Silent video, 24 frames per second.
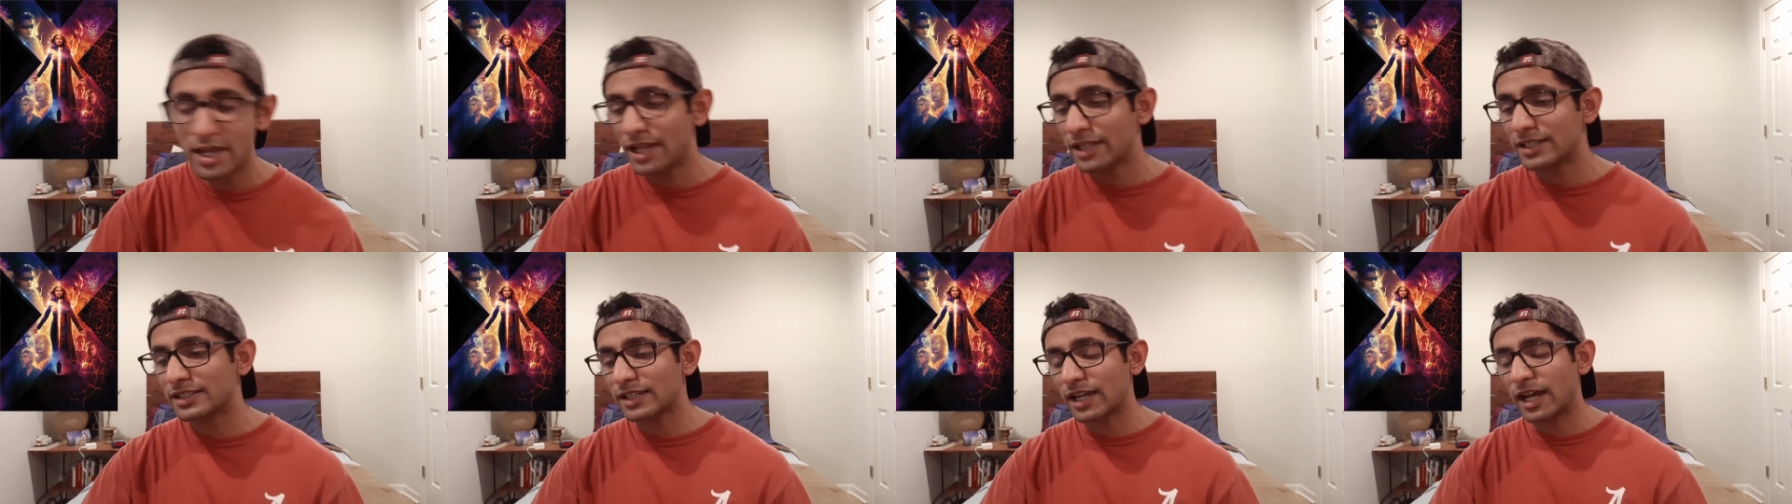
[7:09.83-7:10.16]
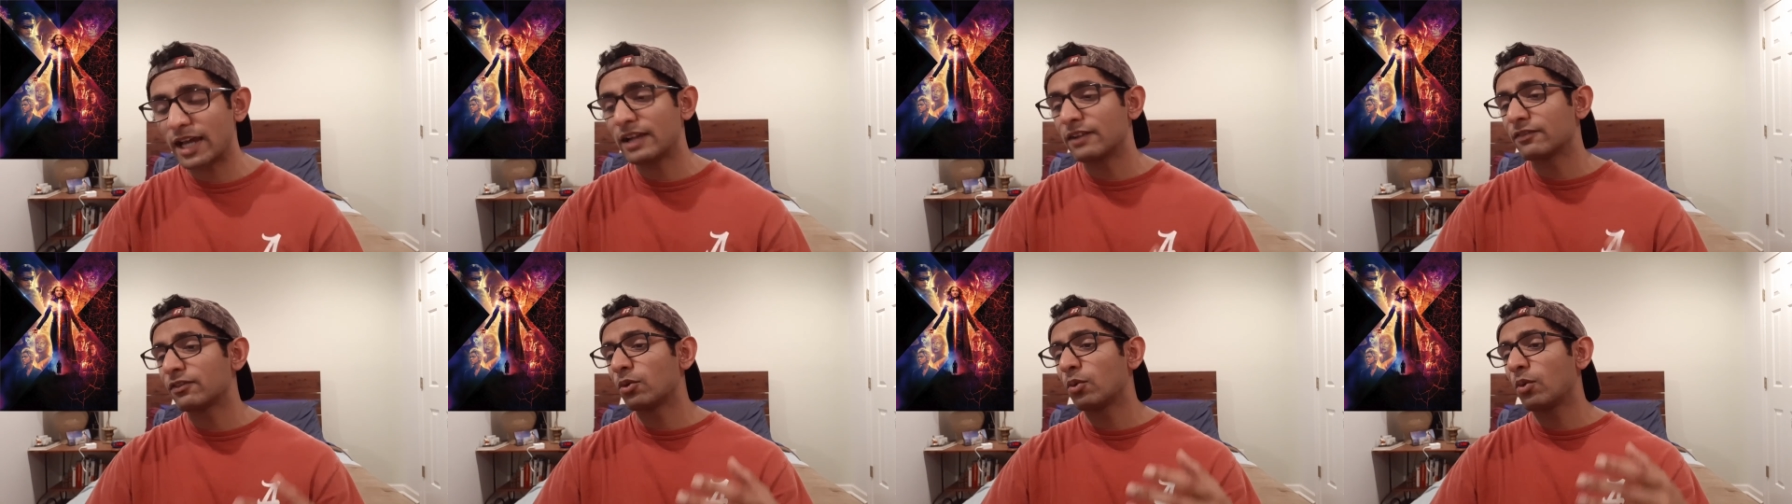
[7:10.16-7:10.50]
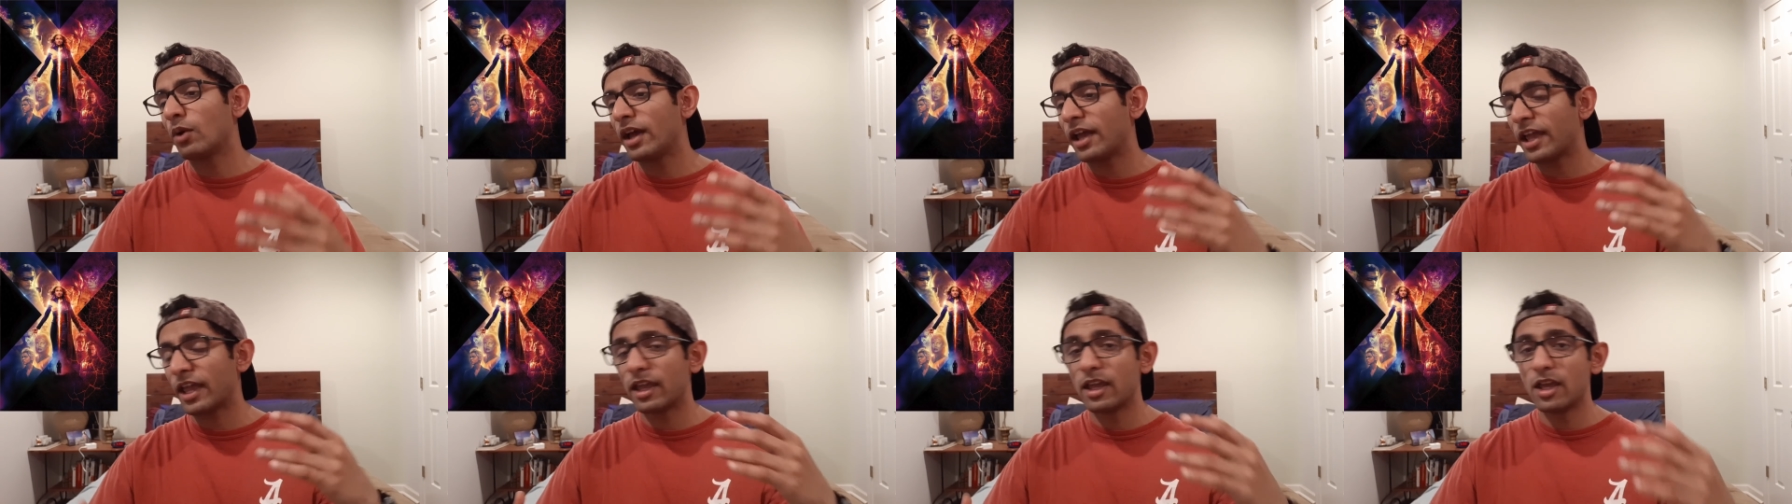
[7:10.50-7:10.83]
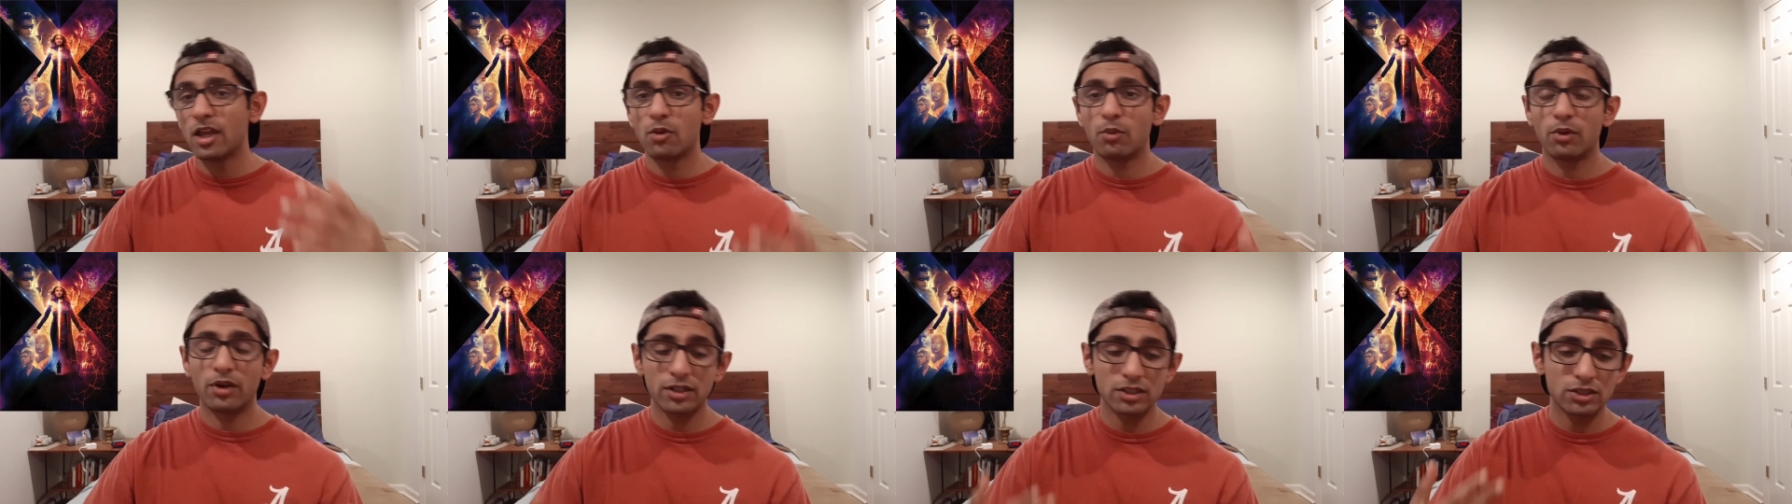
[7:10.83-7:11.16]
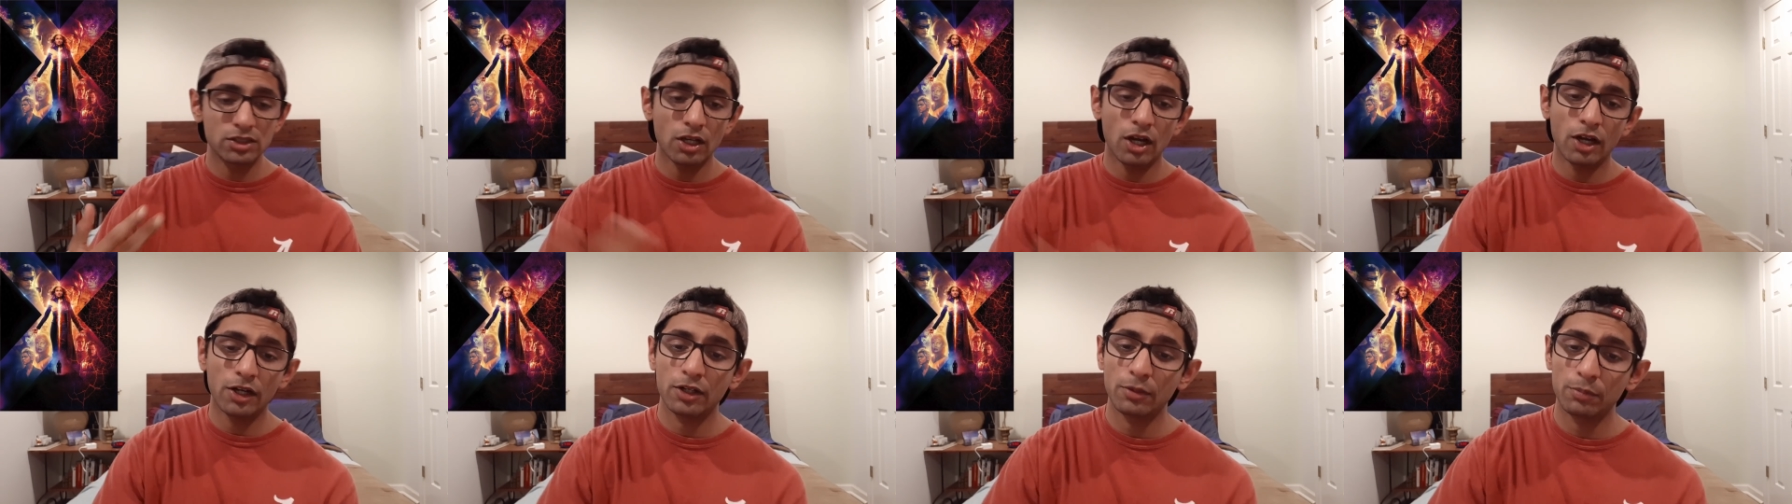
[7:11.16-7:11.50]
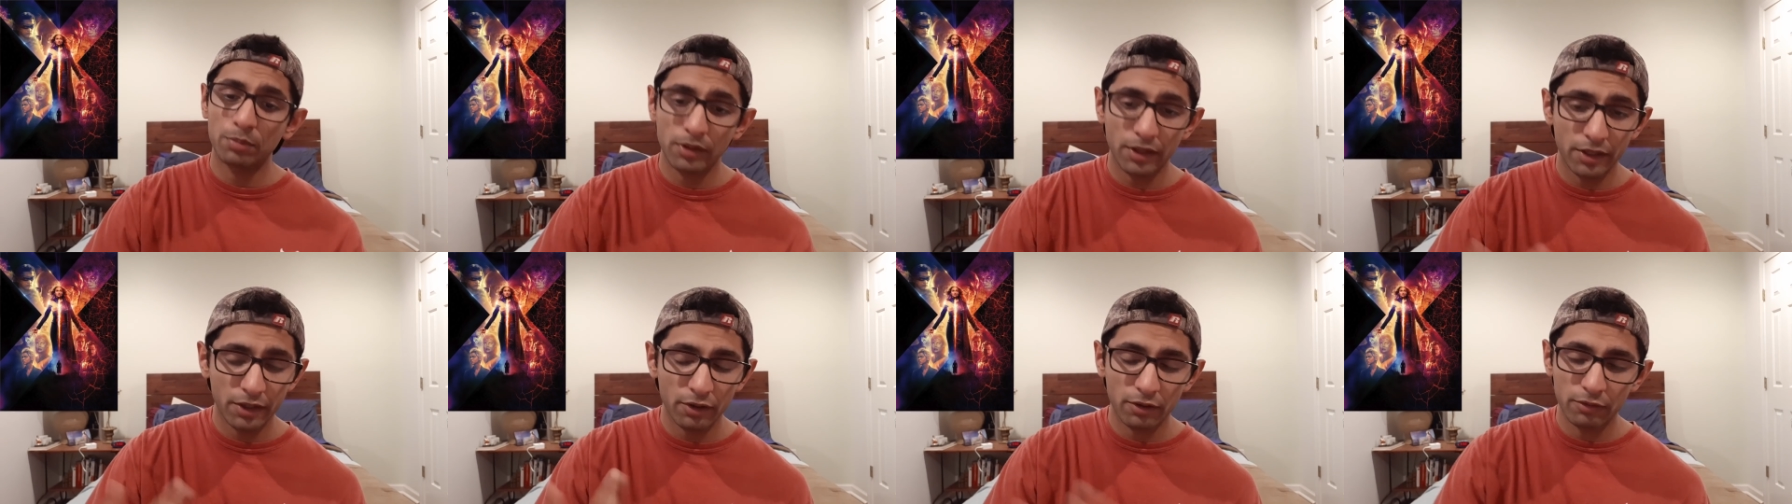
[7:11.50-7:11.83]
It's kind of the way when a soccer
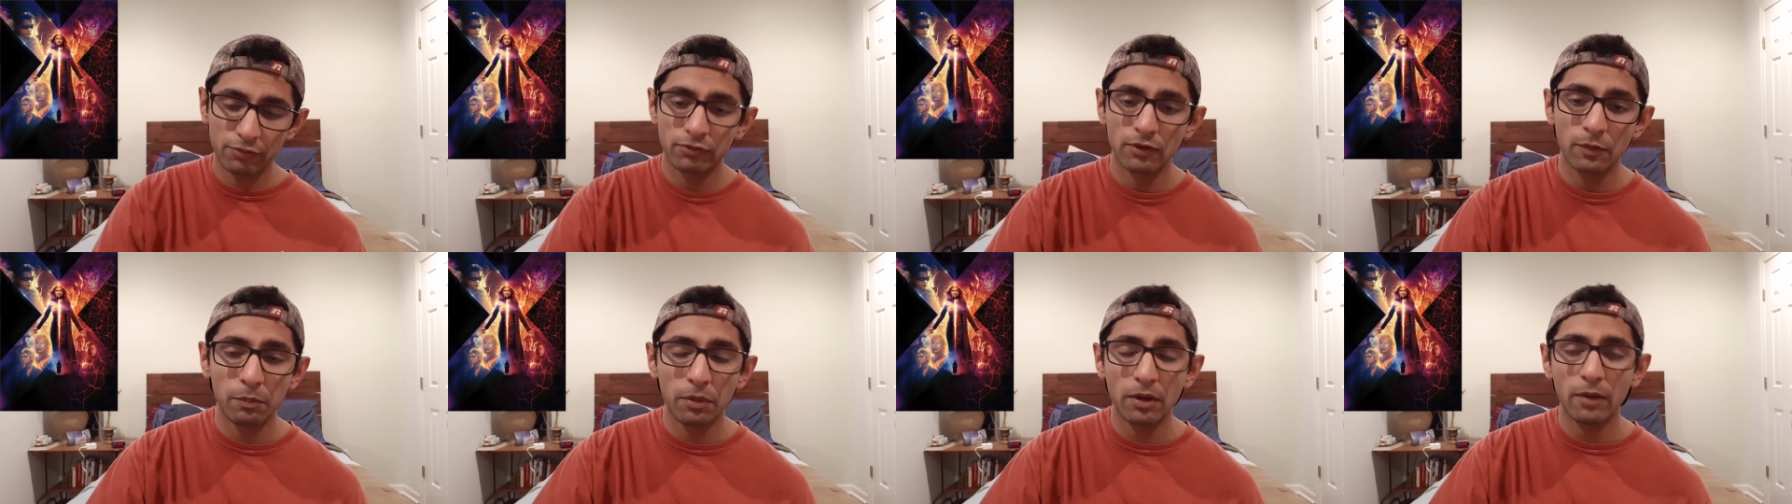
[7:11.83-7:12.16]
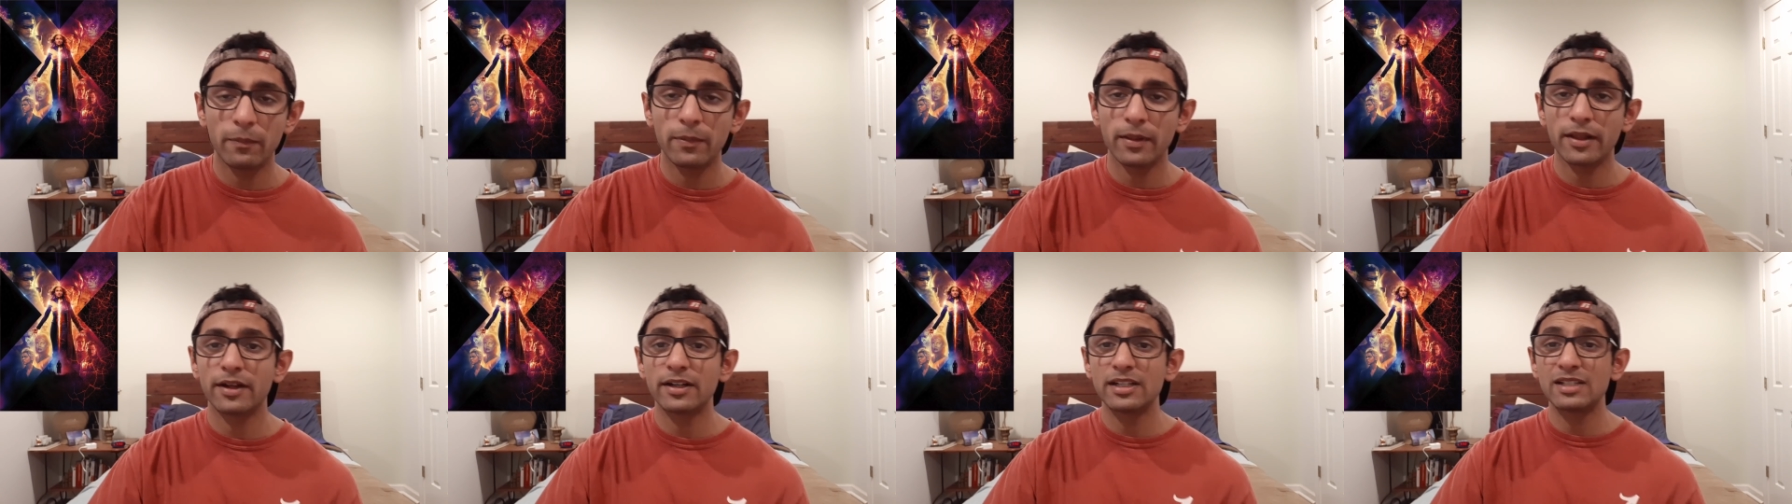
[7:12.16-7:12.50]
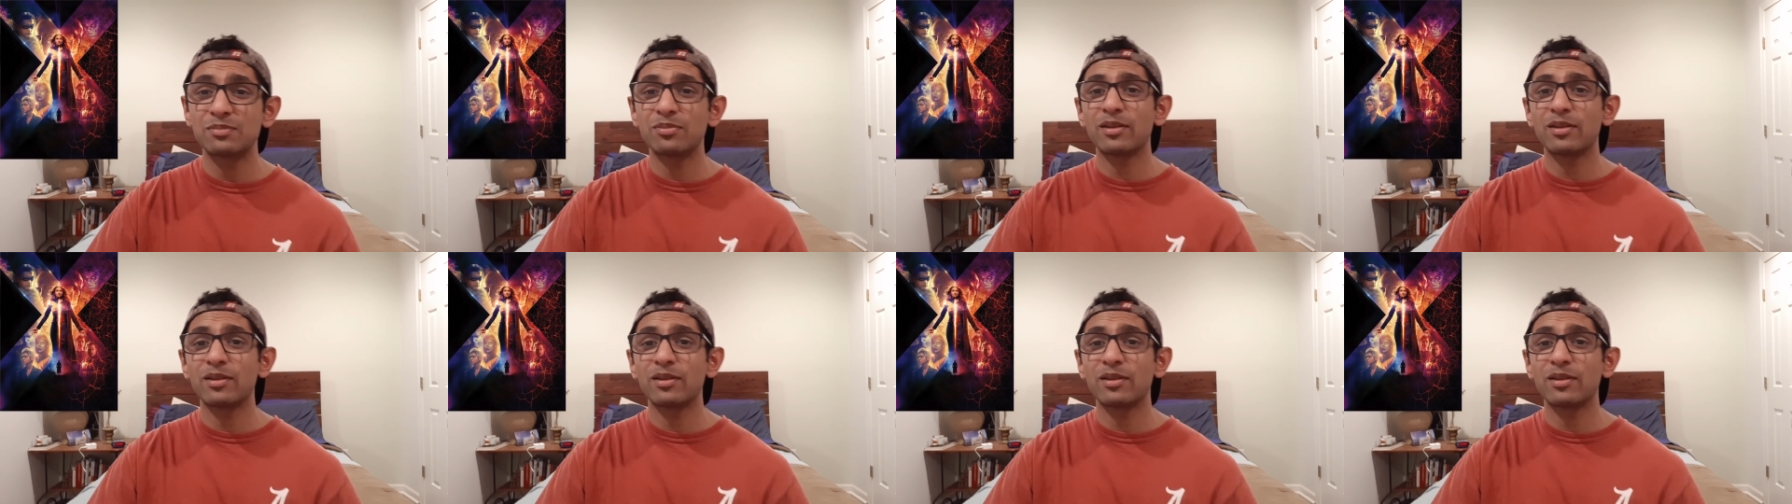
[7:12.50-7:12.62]
player or football player is